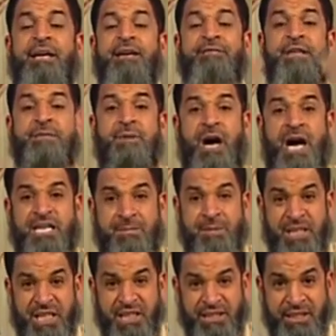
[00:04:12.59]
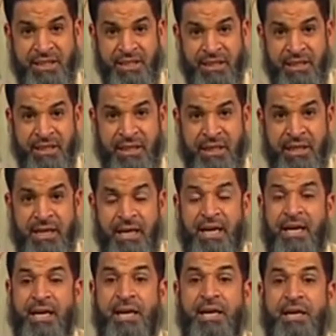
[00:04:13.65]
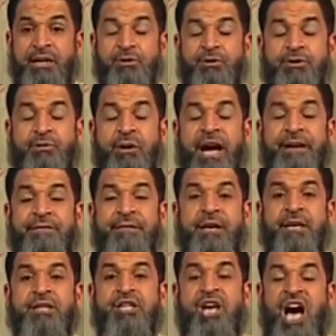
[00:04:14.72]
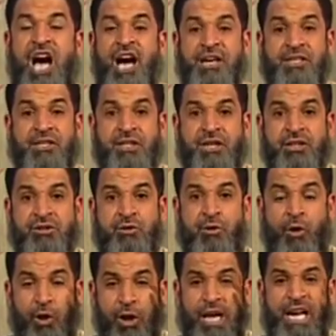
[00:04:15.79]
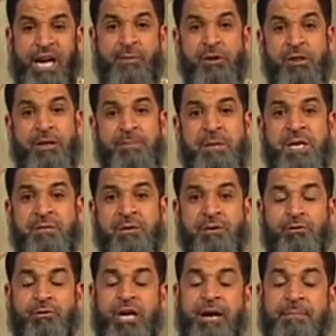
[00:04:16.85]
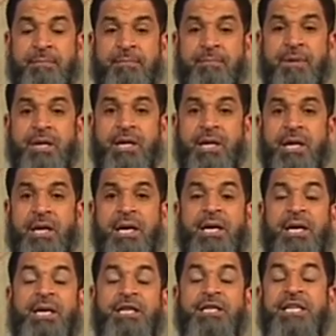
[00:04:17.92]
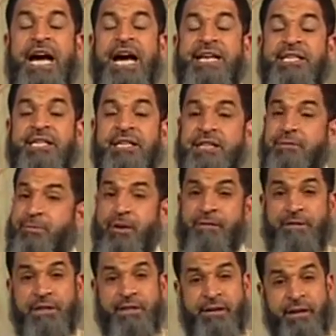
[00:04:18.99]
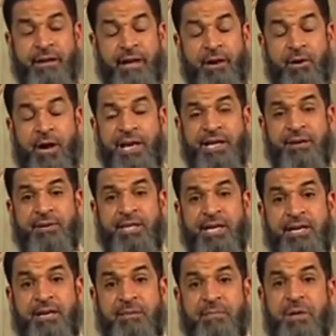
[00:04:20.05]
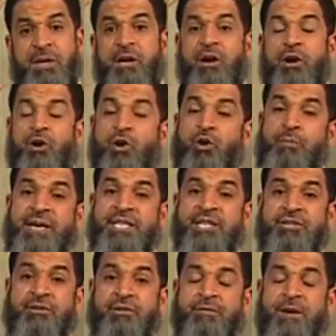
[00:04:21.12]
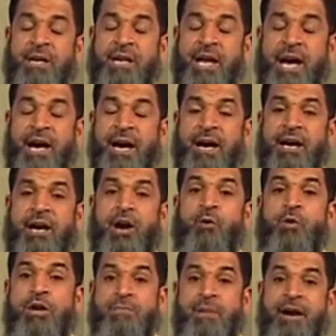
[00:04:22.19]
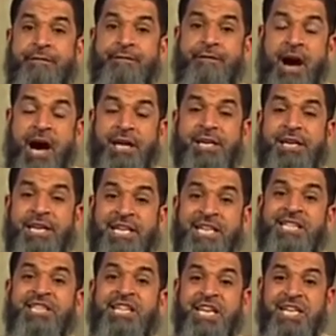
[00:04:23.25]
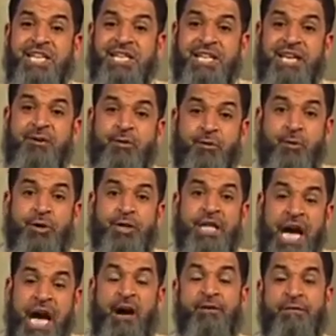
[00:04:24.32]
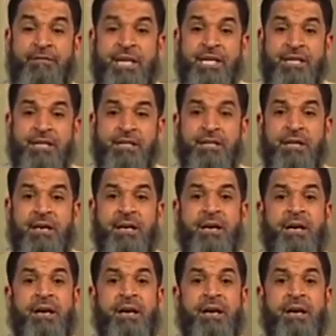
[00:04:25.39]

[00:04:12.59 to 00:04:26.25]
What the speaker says: give them hospitality. He used to have dogs just calling upon the people to come. He is asking the Prophet sallallahu alayhi wa sallam, O Messenger of Allah, will my father get anything good out of this?